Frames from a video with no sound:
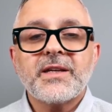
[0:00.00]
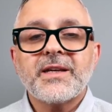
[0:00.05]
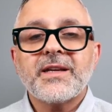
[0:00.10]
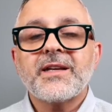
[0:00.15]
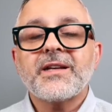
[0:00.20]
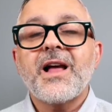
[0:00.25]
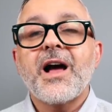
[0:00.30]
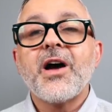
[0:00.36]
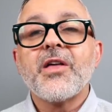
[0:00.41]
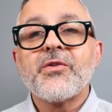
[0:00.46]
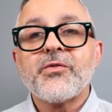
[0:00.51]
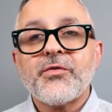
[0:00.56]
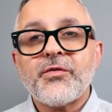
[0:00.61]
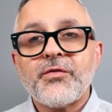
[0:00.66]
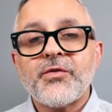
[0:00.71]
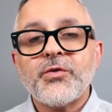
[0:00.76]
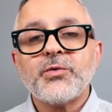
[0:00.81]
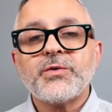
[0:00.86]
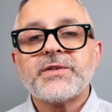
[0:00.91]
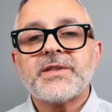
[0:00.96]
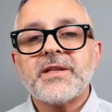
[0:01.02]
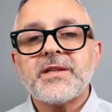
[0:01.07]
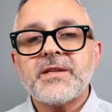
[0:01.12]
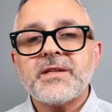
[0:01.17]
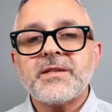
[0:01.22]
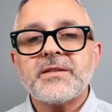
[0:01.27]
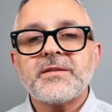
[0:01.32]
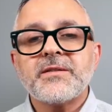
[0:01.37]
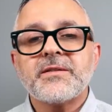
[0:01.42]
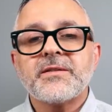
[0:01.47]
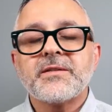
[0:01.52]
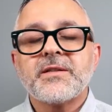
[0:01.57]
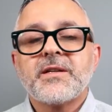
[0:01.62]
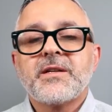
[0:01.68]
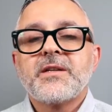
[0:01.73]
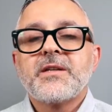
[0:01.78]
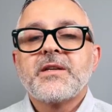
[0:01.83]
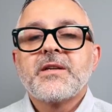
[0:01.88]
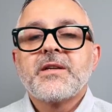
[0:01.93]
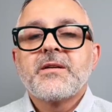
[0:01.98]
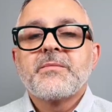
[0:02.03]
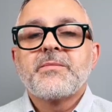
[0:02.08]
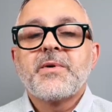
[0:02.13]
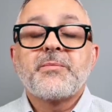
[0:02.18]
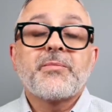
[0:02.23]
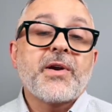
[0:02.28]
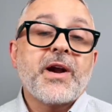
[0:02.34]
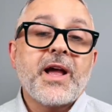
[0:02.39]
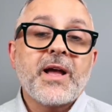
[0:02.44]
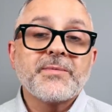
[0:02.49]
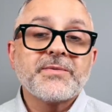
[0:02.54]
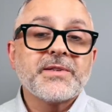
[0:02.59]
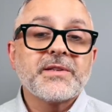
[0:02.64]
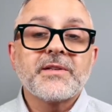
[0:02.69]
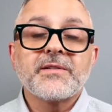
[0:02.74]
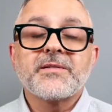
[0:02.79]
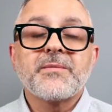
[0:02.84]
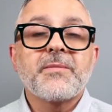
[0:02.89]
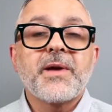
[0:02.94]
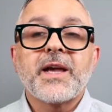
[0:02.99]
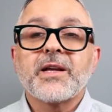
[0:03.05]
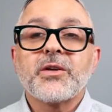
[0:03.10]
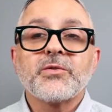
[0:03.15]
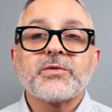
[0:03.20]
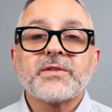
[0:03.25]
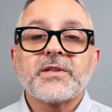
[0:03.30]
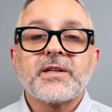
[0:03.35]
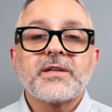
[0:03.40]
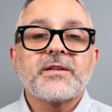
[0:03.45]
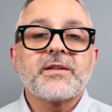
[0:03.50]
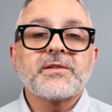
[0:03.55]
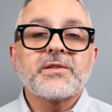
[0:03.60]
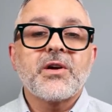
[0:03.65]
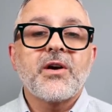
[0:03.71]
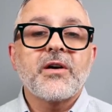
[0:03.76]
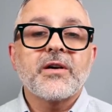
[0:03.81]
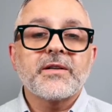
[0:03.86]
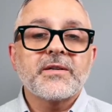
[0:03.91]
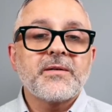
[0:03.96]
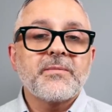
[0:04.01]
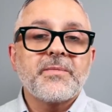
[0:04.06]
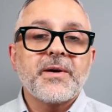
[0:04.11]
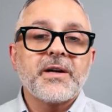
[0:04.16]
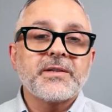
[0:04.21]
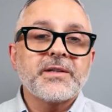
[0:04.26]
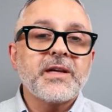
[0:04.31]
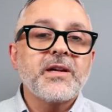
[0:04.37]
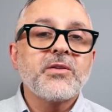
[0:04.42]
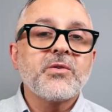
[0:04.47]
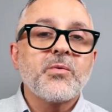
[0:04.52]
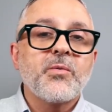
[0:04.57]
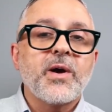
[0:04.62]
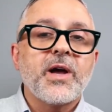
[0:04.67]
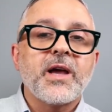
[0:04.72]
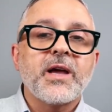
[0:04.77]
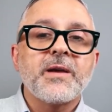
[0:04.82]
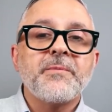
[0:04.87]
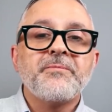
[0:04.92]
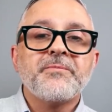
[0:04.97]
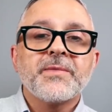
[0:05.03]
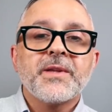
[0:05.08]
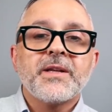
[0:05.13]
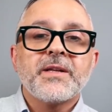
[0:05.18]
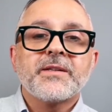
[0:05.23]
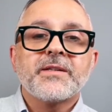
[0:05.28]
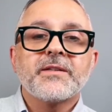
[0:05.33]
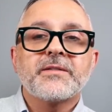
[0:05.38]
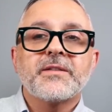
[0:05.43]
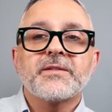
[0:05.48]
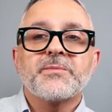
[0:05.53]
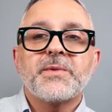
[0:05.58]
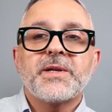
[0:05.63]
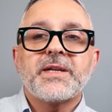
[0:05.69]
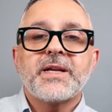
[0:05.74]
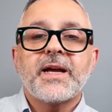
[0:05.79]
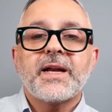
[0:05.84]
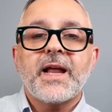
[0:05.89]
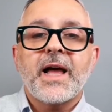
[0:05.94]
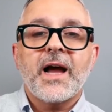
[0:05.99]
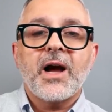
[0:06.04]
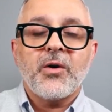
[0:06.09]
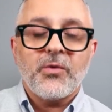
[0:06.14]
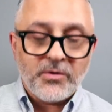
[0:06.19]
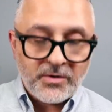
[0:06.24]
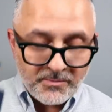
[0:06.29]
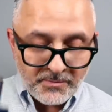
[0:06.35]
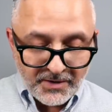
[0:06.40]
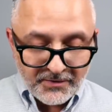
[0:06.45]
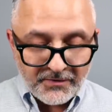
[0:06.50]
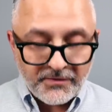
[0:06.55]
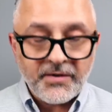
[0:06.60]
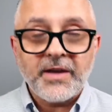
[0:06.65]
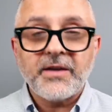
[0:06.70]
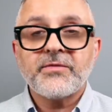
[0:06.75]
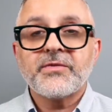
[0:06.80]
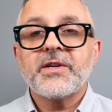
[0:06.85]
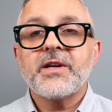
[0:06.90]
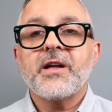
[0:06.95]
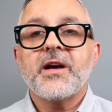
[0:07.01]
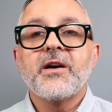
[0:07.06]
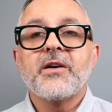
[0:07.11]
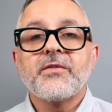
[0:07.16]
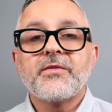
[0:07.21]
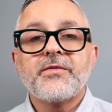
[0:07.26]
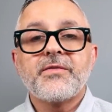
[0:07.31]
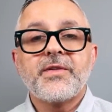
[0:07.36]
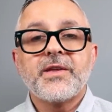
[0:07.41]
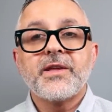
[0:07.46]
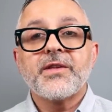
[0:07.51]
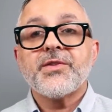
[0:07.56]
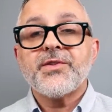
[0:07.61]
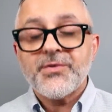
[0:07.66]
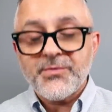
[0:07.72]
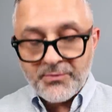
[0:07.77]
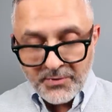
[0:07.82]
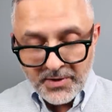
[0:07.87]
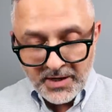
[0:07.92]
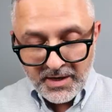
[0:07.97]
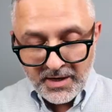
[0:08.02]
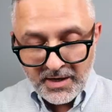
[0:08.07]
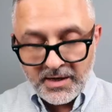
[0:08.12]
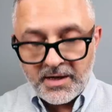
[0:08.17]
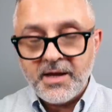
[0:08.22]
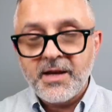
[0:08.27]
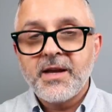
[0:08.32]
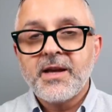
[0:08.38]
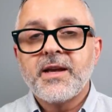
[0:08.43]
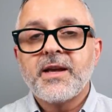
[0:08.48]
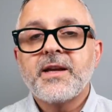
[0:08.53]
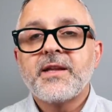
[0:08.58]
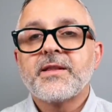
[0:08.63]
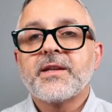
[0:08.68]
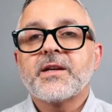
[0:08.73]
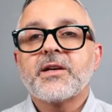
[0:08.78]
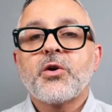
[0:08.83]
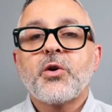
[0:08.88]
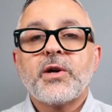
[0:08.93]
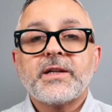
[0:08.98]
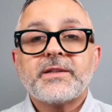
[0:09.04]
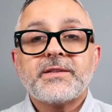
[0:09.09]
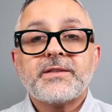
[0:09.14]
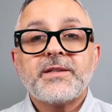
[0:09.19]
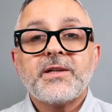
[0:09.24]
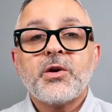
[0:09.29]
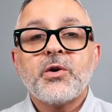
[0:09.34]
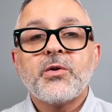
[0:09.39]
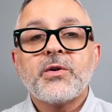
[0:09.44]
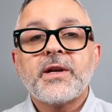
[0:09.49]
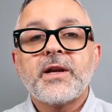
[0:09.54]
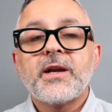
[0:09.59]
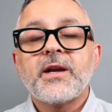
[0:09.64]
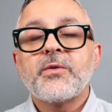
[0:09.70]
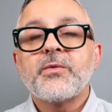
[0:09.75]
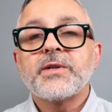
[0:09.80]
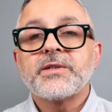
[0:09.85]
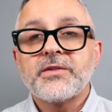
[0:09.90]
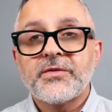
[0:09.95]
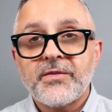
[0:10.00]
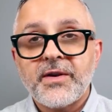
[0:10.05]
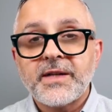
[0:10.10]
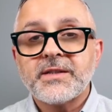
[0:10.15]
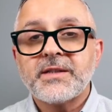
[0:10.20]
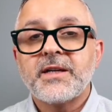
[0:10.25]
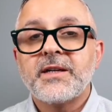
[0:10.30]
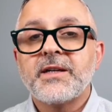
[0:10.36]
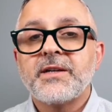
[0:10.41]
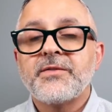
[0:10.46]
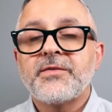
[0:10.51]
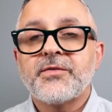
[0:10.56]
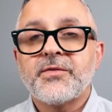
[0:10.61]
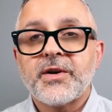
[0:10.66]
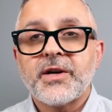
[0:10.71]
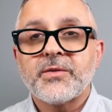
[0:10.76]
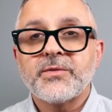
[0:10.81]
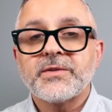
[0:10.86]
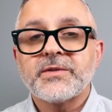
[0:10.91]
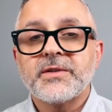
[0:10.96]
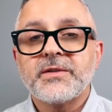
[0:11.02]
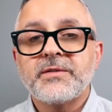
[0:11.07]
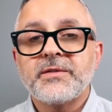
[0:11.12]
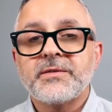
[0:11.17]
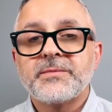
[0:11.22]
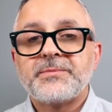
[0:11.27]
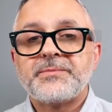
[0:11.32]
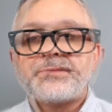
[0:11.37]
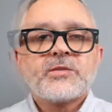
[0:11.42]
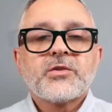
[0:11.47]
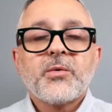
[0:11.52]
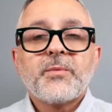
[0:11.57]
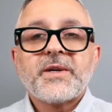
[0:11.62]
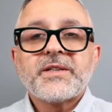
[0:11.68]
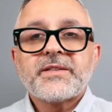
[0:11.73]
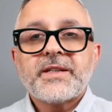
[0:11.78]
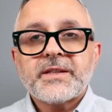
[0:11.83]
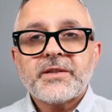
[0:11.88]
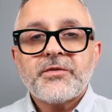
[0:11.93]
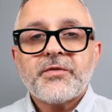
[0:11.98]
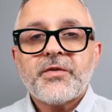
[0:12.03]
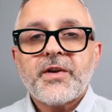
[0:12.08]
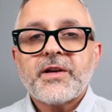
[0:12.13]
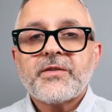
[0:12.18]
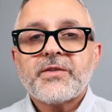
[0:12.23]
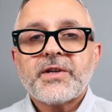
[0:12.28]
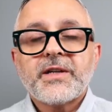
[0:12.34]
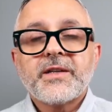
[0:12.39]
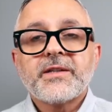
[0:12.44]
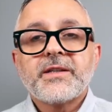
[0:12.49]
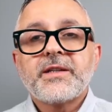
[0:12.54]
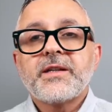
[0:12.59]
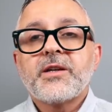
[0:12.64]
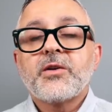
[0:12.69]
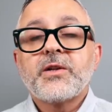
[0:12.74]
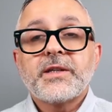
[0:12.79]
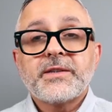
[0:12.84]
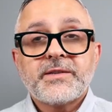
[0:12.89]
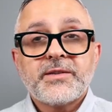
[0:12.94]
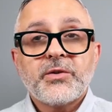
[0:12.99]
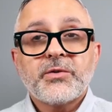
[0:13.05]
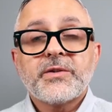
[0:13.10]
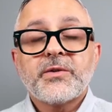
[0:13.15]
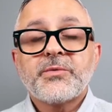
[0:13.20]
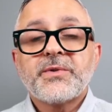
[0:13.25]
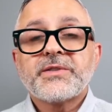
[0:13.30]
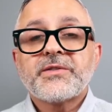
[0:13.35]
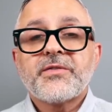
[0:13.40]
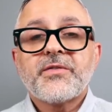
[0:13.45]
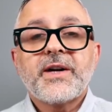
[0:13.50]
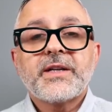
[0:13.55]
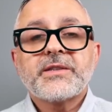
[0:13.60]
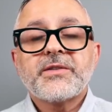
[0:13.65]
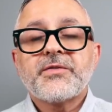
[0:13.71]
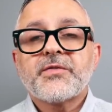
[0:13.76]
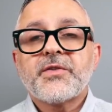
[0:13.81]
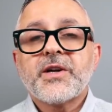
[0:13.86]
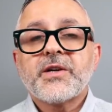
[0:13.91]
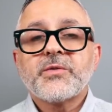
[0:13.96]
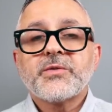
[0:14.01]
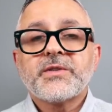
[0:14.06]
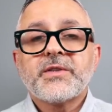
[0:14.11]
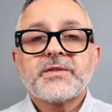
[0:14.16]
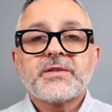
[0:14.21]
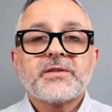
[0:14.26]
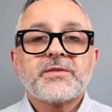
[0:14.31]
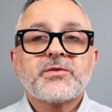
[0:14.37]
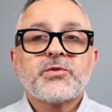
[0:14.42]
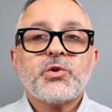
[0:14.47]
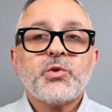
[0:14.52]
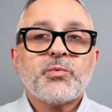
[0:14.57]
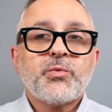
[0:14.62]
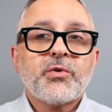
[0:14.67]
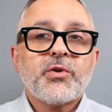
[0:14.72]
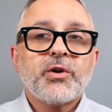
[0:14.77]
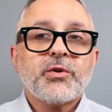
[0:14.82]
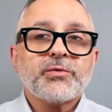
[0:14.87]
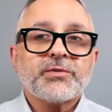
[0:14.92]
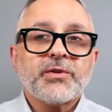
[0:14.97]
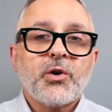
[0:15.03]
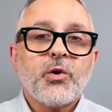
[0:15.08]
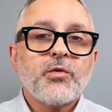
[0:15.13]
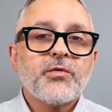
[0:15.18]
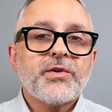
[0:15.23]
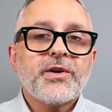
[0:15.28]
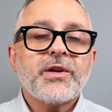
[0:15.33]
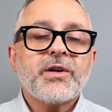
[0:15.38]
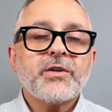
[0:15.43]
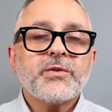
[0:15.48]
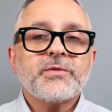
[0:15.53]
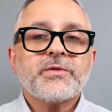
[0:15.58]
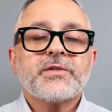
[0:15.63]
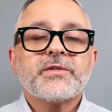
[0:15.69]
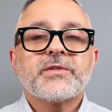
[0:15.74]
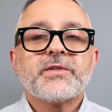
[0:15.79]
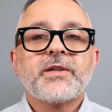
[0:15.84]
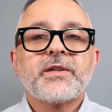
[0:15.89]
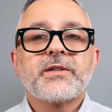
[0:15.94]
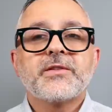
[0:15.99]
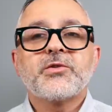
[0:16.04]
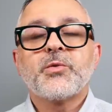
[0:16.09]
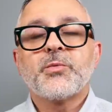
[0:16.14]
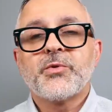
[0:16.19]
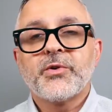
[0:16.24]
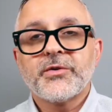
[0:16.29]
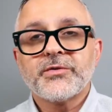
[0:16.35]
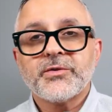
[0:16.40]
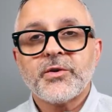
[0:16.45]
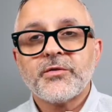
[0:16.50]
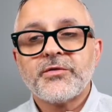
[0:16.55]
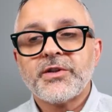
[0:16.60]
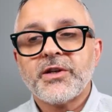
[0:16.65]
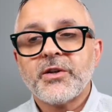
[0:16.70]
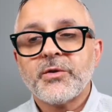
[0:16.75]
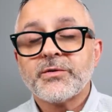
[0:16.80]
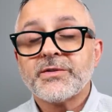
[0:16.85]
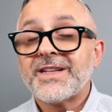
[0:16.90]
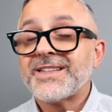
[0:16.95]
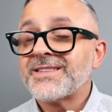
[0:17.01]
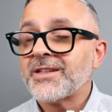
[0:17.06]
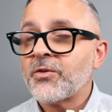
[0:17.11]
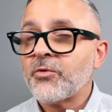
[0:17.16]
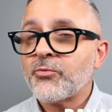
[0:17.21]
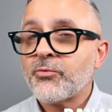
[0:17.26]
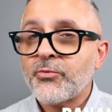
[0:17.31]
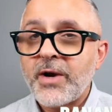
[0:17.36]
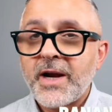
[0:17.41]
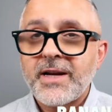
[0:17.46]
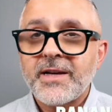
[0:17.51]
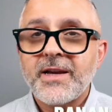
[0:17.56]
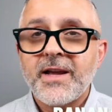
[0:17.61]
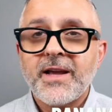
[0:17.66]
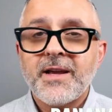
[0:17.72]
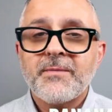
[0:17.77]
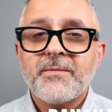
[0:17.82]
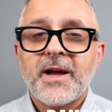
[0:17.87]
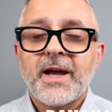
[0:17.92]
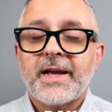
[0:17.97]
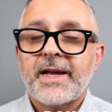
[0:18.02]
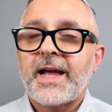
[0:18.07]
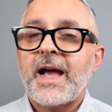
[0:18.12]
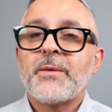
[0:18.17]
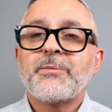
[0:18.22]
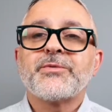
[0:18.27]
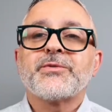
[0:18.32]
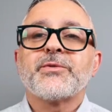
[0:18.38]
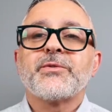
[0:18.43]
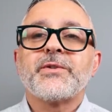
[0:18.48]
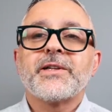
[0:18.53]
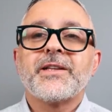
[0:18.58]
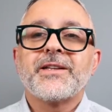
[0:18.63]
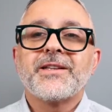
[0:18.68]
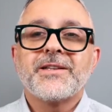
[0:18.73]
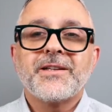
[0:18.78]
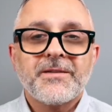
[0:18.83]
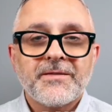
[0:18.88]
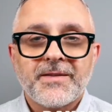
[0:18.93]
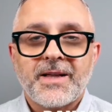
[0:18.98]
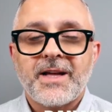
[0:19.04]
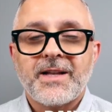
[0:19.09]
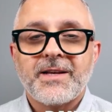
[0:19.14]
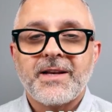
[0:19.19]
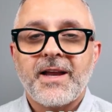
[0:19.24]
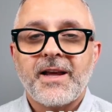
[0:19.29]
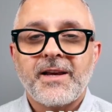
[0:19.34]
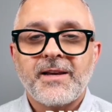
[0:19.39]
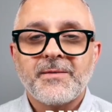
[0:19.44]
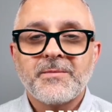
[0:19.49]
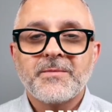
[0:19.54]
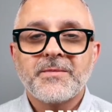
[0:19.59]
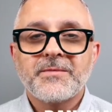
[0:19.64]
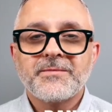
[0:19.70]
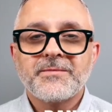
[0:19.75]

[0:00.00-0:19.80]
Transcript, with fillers: I get other fruits in this, but perhaps it is the mango skin they're talking about. Either way, this is Midnight Hour, my favorite of the three in the Collezione Riservata fragrances. So my second favorite in the Collezione Riservata fragrances is Tuberose Overdose. Tuberose Overdose is a great name. I absolutely love that name.